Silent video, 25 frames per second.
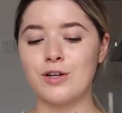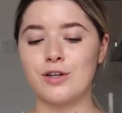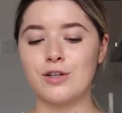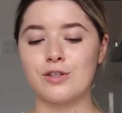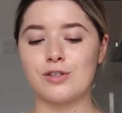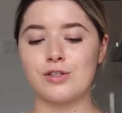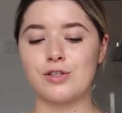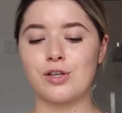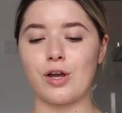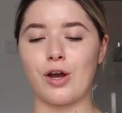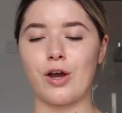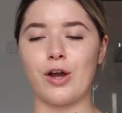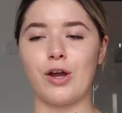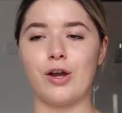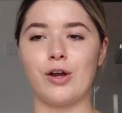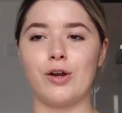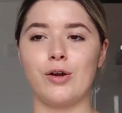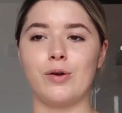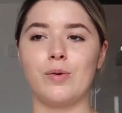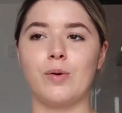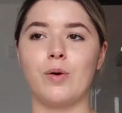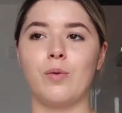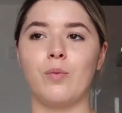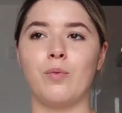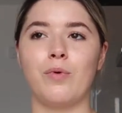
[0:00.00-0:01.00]

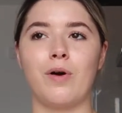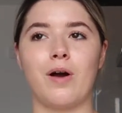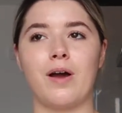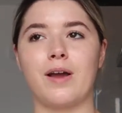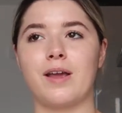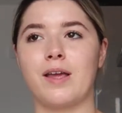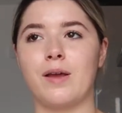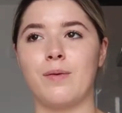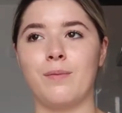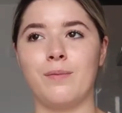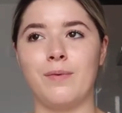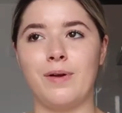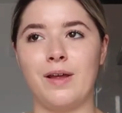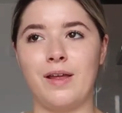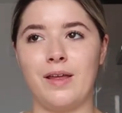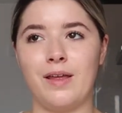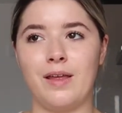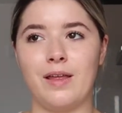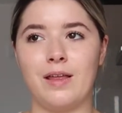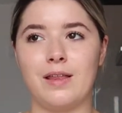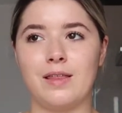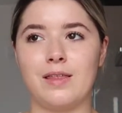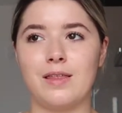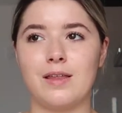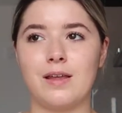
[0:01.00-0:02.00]
So working
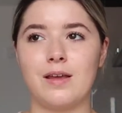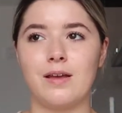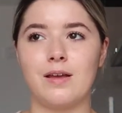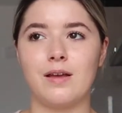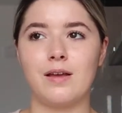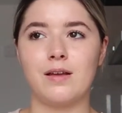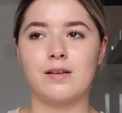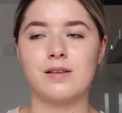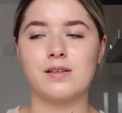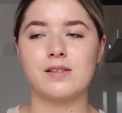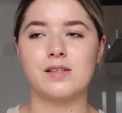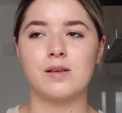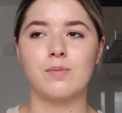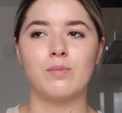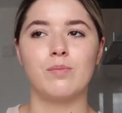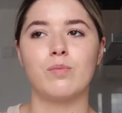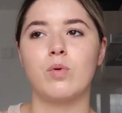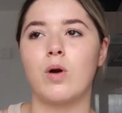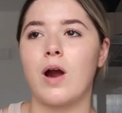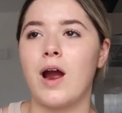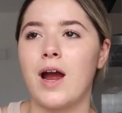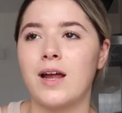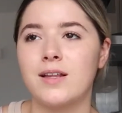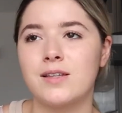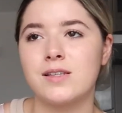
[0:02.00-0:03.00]
with some
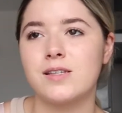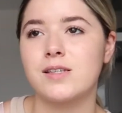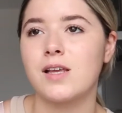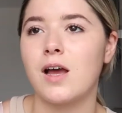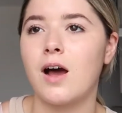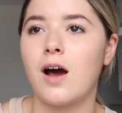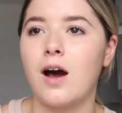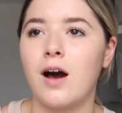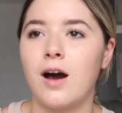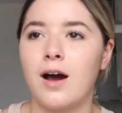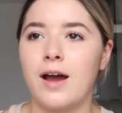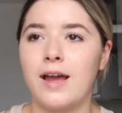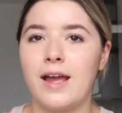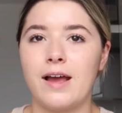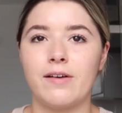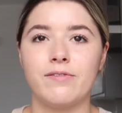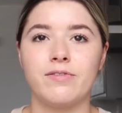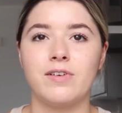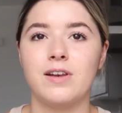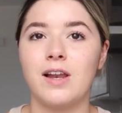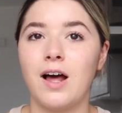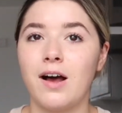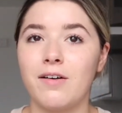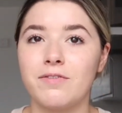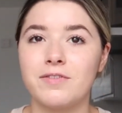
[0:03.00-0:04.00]
brands I have
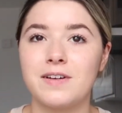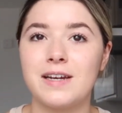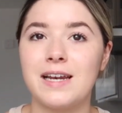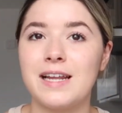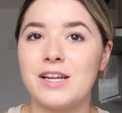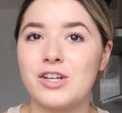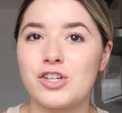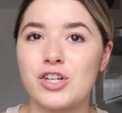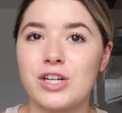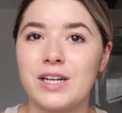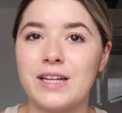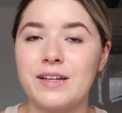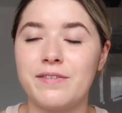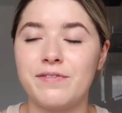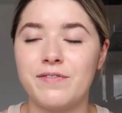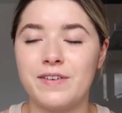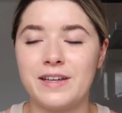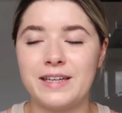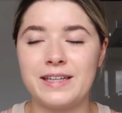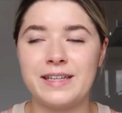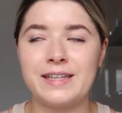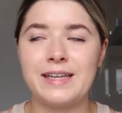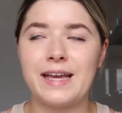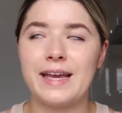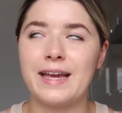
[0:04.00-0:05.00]
loved literally for
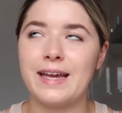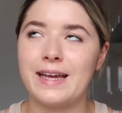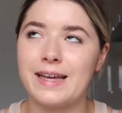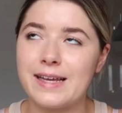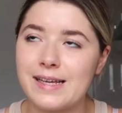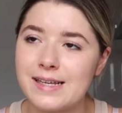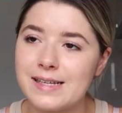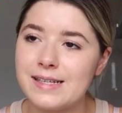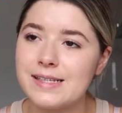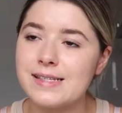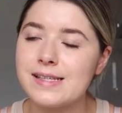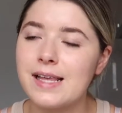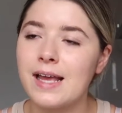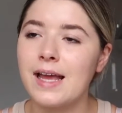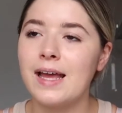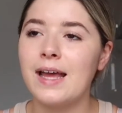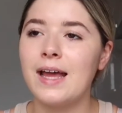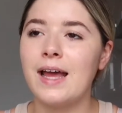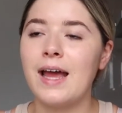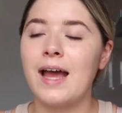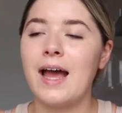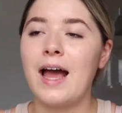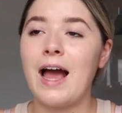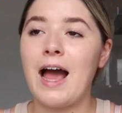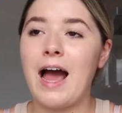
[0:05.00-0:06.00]
years,
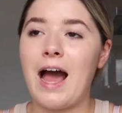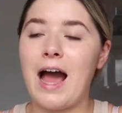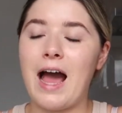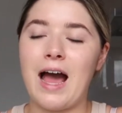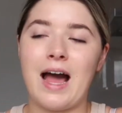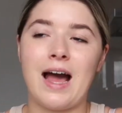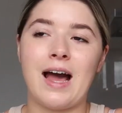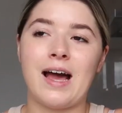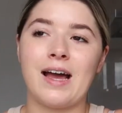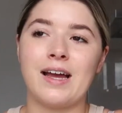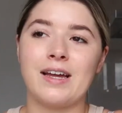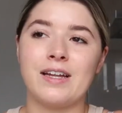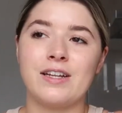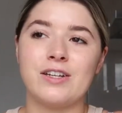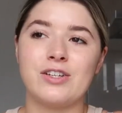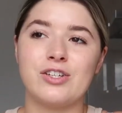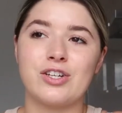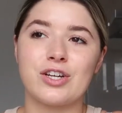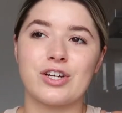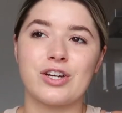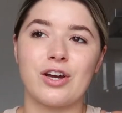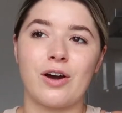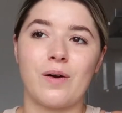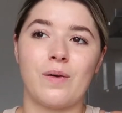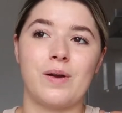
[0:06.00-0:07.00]

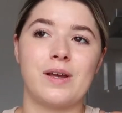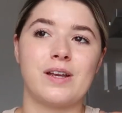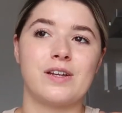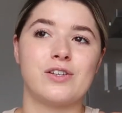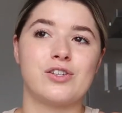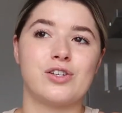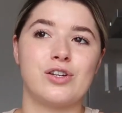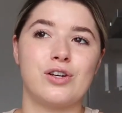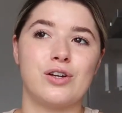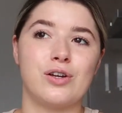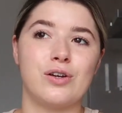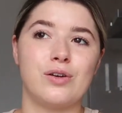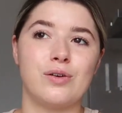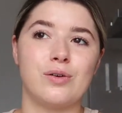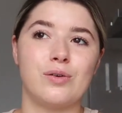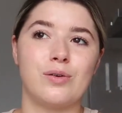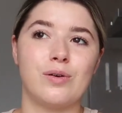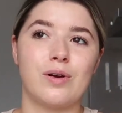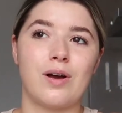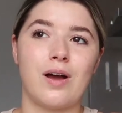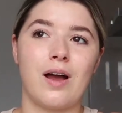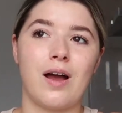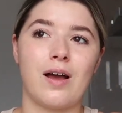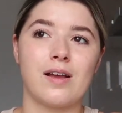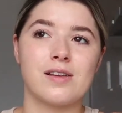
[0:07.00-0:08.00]
and going
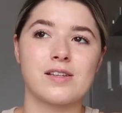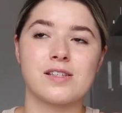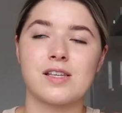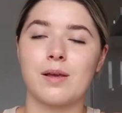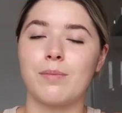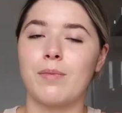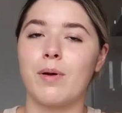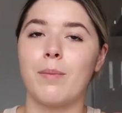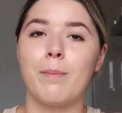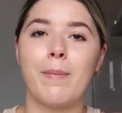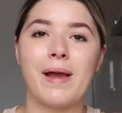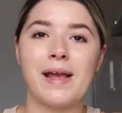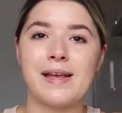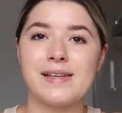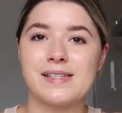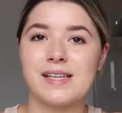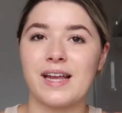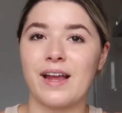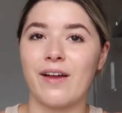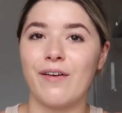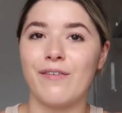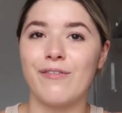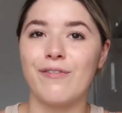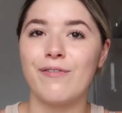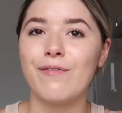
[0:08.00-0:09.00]
to some
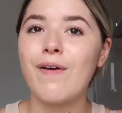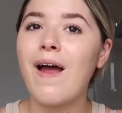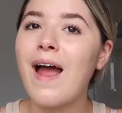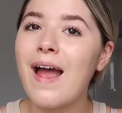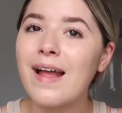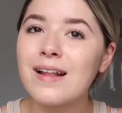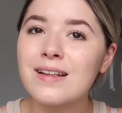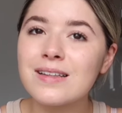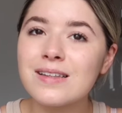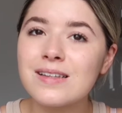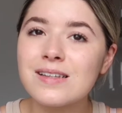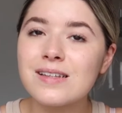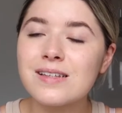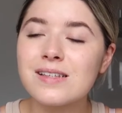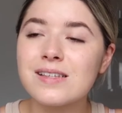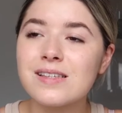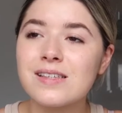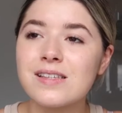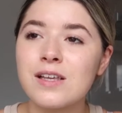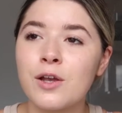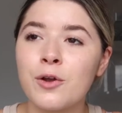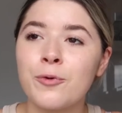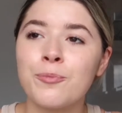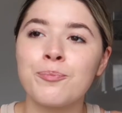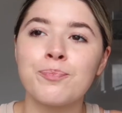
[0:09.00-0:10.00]
amazing
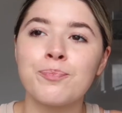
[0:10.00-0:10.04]
events,